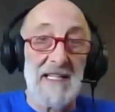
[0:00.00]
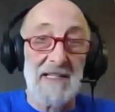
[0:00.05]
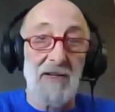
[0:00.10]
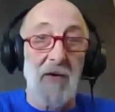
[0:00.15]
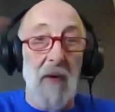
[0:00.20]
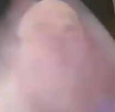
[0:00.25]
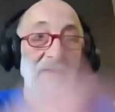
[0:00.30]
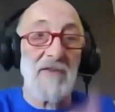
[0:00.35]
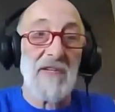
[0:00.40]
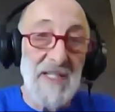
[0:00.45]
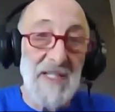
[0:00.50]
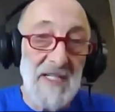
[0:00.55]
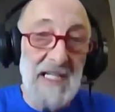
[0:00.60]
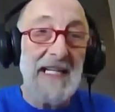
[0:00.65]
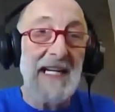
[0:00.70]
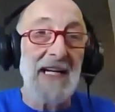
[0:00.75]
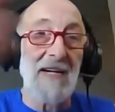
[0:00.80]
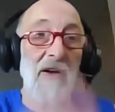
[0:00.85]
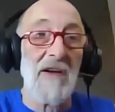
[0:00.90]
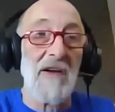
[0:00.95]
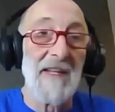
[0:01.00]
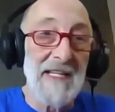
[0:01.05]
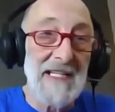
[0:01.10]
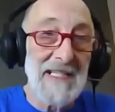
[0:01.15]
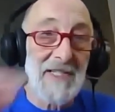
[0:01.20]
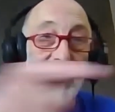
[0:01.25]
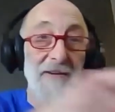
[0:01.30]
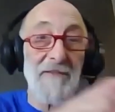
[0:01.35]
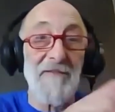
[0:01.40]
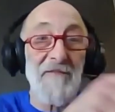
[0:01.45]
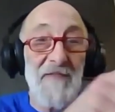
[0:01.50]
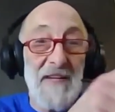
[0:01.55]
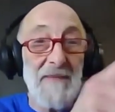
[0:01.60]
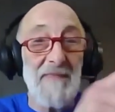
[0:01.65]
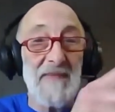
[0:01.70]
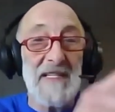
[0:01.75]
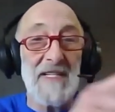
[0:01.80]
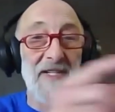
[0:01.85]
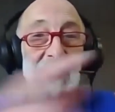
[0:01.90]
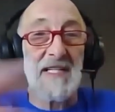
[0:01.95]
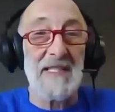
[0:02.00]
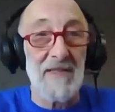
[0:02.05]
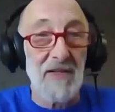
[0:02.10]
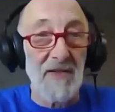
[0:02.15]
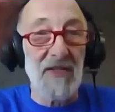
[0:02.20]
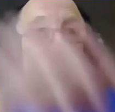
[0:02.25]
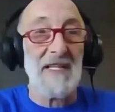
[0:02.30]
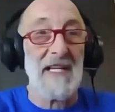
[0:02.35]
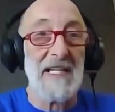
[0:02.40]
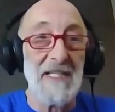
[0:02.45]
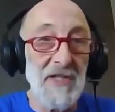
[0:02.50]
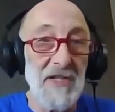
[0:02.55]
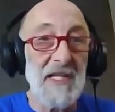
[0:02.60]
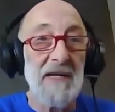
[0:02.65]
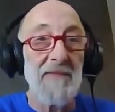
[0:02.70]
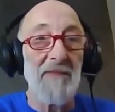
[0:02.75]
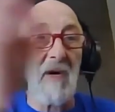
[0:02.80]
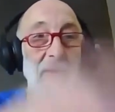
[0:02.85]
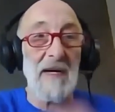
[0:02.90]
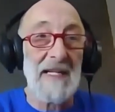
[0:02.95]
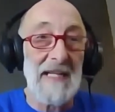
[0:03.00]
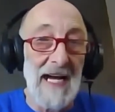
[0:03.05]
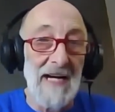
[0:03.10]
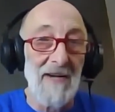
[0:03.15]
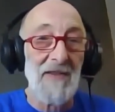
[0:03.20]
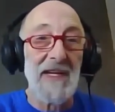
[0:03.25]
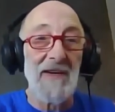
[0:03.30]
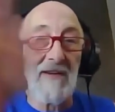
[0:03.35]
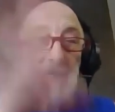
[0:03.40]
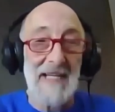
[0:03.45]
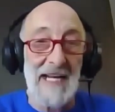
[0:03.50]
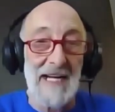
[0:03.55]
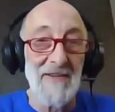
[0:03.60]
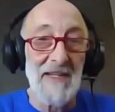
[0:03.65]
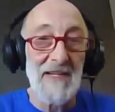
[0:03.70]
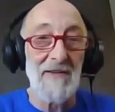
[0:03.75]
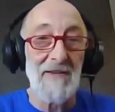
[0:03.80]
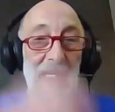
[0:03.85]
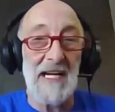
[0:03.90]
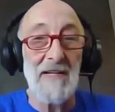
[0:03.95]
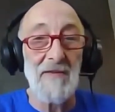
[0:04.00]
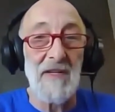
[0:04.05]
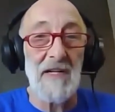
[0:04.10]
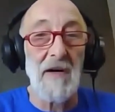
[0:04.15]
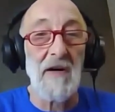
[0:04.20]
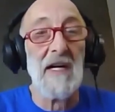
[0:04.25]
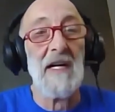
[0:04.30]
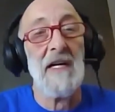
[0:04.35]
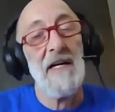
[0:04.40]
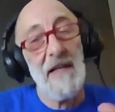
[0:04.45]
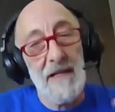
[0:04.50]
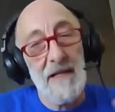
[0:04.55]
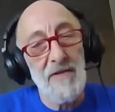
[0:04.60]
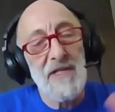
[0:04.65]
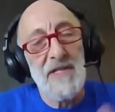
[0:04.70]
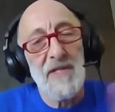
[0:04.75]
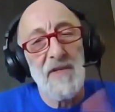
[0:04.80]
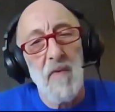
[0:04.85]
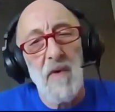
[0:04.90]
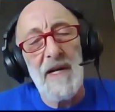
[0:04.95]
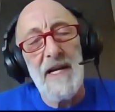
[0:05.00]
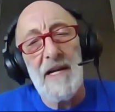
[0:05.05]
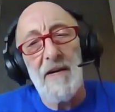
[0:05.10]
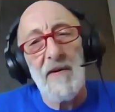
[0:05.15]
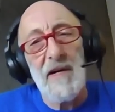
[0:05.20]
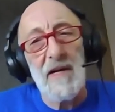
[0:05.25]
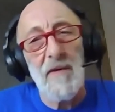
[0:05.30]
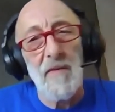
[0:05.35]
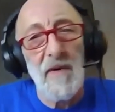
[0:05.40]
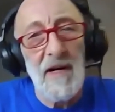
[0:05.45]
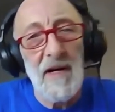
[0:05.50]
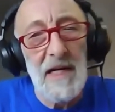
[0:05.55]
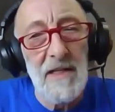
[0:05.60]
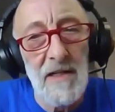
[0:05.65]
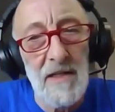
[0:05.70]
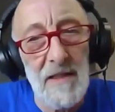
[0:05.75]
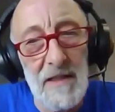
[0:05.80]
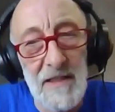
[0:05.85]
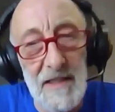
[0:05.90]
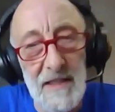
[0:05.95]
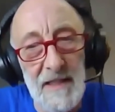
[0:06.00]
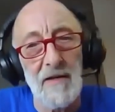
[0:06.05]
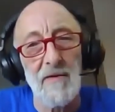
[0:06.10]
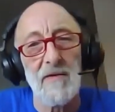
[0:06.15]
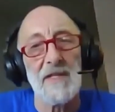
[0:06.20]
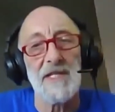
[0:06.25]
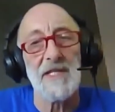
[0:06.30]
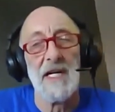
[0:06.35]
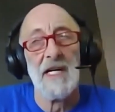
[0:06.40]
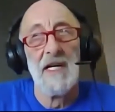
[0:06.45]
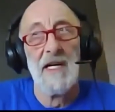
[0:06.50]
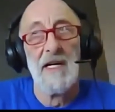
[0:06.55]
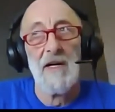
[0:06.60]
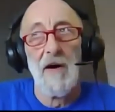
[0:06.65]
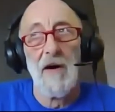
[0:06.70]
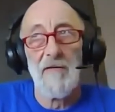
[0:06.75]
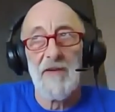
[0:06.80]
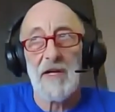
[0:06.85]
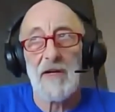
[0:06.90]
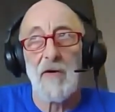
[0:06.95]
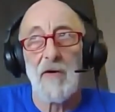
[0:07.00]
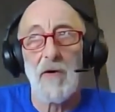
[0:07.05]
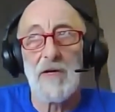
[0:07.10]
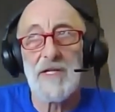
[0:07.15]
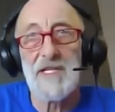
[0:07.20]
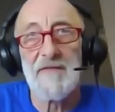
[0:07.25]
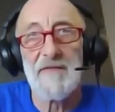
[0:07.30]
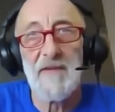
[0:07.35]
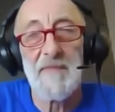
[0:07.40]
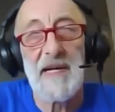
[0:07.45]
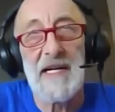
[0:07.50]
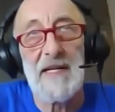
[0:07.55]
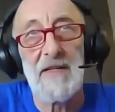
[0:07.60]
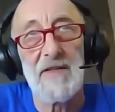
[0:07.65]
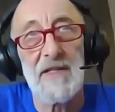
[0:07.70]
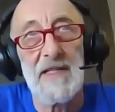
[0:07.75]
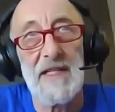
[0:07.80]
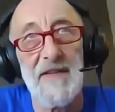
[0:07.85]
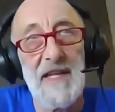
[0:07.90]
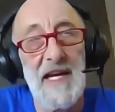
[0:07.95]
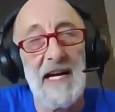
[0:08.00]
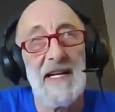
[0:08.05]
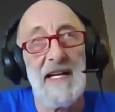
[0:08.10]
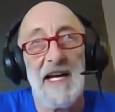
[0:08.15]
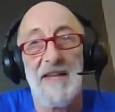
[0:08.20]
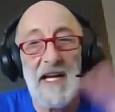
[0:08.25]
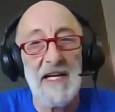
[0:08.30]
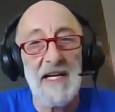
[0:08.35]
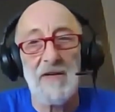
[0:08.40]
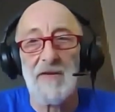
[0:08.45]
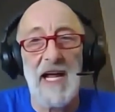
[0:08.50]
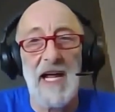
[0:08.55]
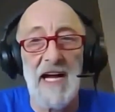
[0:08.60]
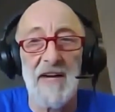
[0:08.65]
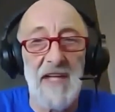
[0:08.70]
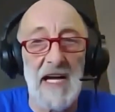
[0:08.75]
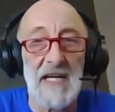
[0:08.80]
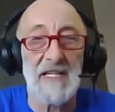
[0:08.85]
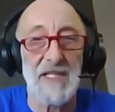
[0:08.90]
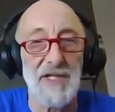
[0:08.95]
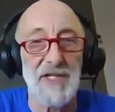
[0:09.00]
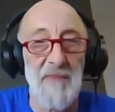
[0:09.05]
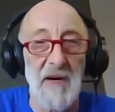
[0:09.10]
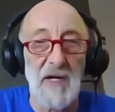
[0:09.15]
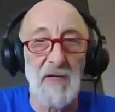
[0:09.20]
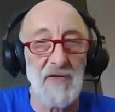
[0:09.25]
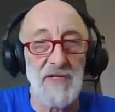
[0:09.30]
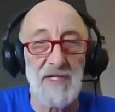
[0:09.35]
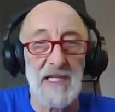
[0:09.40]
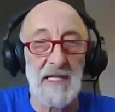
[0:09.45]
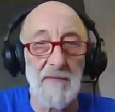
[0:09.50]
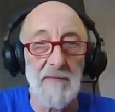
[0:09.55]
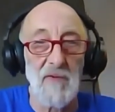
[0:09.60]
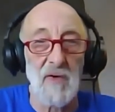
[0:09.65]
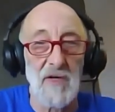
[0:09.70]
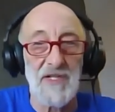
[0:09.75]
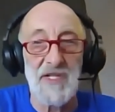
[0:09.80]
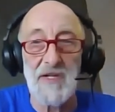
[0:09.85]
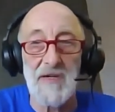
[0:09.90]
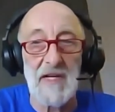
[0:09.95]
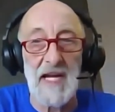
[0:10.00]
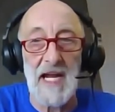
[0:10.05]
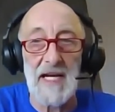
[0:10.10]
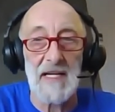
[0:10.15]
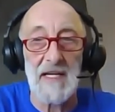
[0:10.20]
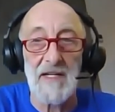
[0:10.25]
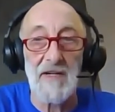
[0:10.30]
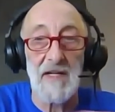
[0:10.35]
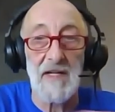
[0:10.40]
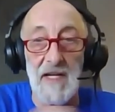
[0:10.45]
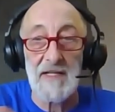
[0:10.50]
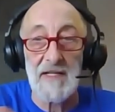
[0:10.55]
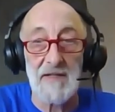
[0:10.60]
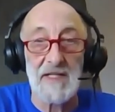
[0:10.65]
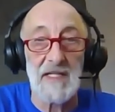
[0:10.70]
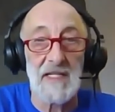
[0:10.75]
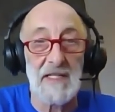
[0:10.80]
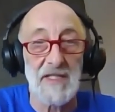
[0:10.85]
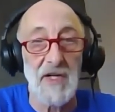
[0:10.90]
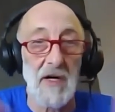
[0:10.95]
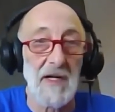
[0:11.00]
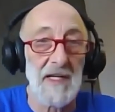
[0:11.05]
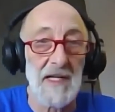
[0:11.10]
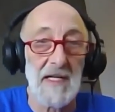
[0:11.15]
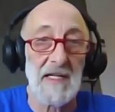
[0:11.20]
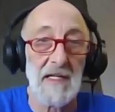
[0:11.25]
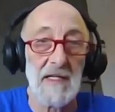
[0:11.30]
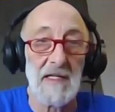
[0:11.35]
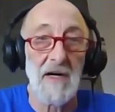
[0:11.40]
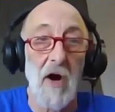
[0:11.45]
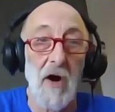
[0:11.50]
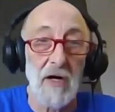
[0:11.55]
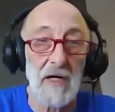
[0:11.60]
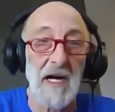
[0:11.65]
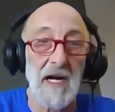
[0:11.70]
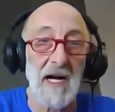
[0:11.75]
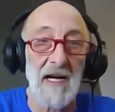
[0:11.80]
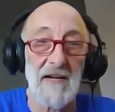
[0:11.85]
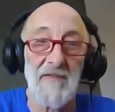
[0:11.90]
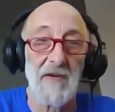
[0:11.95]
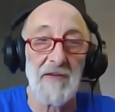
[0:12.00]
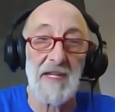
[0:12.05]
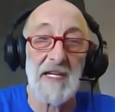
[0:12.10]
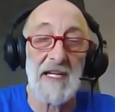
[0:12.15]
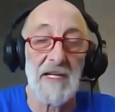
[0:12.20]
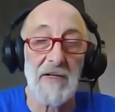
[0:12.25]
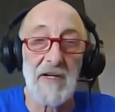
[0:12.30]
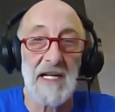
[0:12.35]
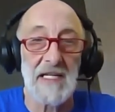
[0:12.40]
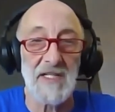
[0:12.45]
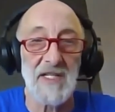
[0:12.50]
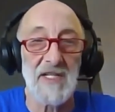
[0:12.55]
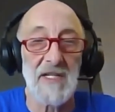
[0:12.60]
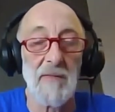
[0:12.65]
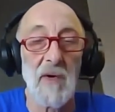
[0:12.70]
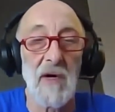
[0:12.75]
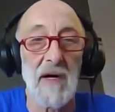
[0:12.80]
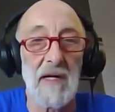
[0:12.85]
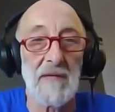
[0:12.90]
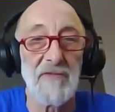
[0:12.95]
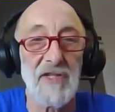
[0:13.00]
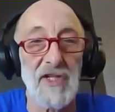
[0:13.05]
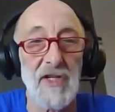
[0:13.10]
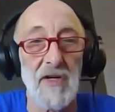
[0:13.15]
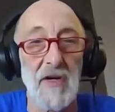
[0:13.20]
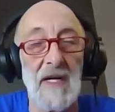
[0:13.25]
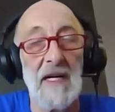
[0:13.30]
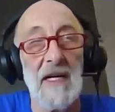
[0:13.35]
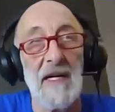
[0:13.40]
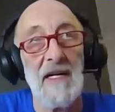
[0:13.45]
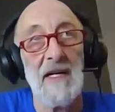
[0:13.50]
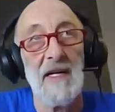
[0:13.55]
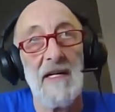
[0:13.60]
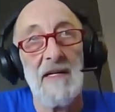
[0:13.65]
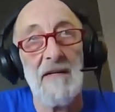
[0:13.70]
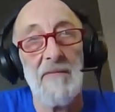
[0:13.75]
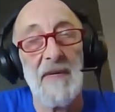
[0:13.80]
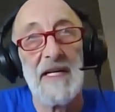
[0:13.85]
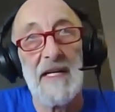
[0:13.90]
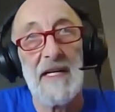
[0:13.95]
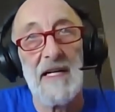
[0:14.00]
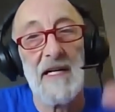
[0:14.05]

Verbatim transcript: the ground is eating all of these little Fitbit signals, and they just keep going down there and down there and down there. There was this one area where I looked, and there was over the course of and they don't have that exposed anymore, so you can't. It's on archive on the internet somewhere, I'm sure. But